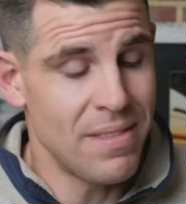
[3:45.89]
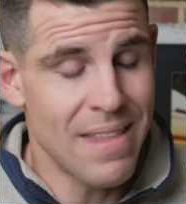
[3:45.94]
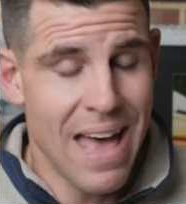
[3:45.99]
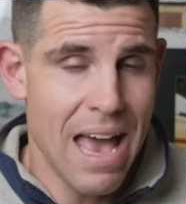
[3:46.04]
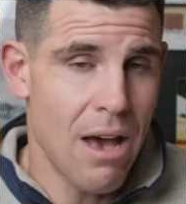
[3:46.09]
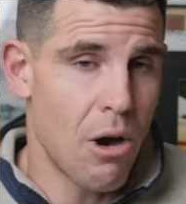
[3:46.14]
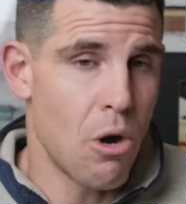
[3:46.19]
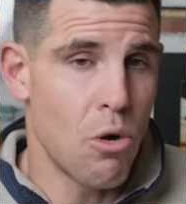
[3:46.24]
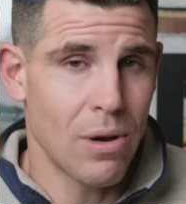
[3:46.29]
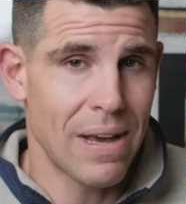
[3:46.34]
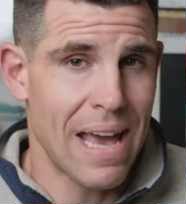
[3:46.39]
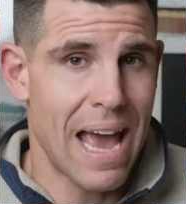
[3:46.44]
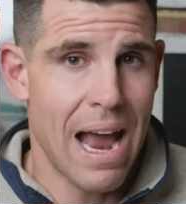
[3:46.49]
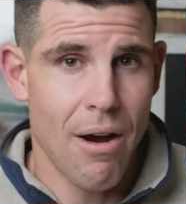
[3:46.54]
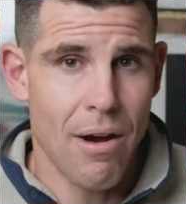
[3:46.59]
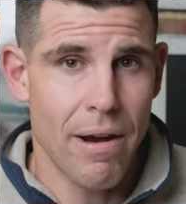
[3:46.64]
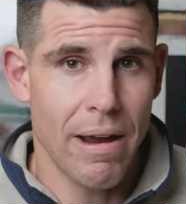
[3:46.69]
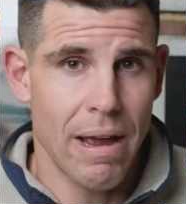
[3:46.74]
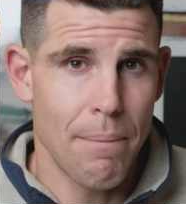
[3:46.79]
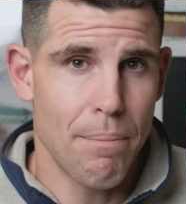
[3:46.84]
they all
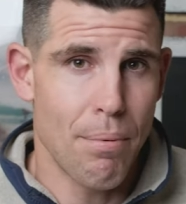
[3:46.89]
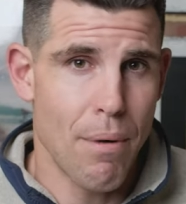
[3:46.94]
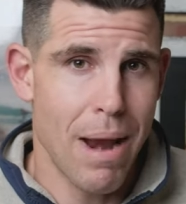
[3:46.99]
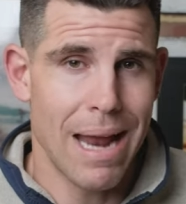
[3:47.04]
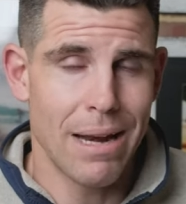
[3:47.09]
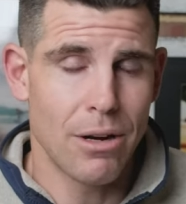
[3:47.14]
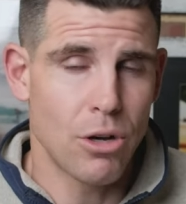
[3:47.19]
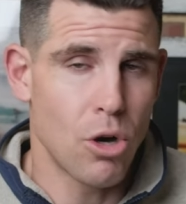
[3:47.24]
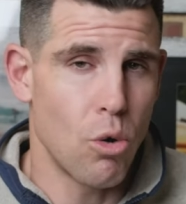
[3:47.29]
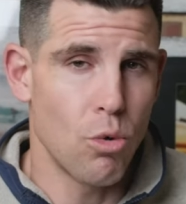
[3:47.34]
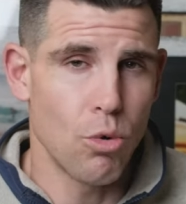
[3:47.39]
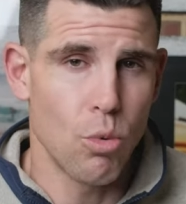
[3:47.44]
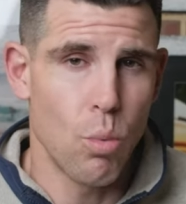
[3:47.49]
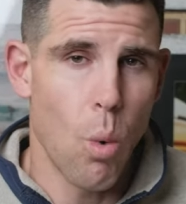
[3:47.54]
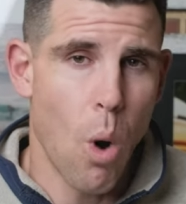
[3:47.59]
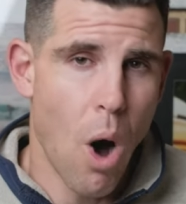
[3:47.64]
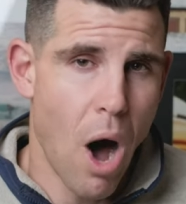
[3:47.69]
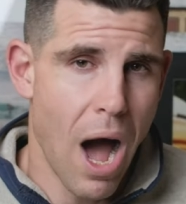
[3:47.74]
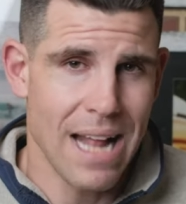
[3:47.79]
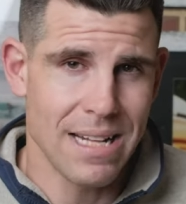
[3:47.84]
carry a brand called
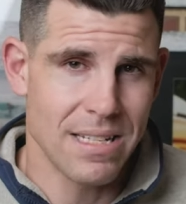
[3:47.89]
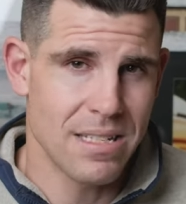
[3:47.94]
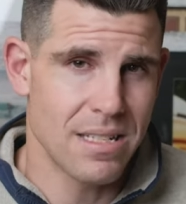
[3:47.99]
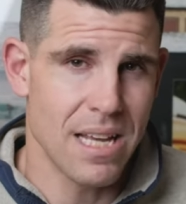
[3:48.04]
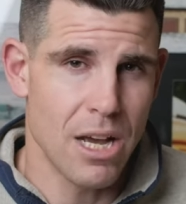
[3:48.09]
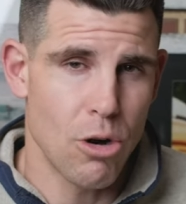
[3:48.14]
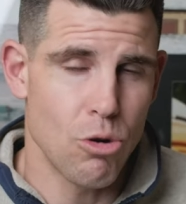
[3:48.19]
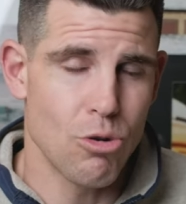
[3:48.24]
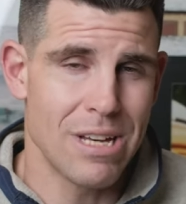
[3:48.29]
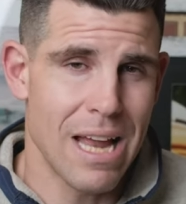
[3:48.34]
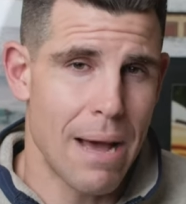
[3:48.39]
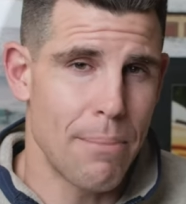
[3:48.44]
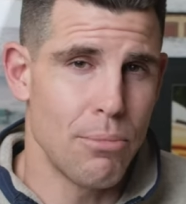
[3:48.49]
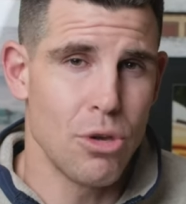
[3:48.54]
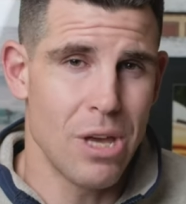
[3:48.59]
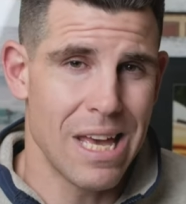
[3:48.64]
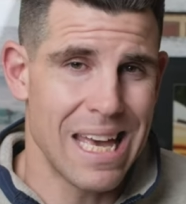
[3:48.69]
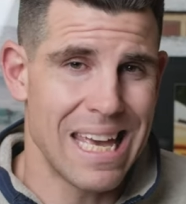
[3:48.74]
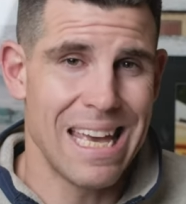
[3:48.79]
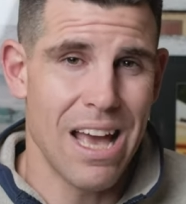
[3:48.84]
Weinsell,
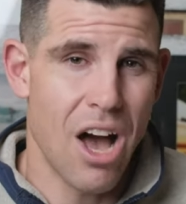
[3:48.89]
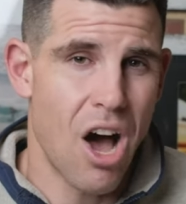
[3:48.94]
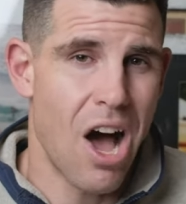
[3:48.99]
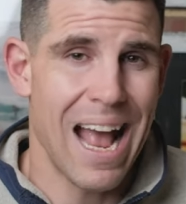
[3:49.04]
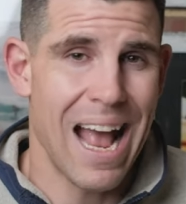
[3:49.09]
W-E-I-N-S-E-L-L,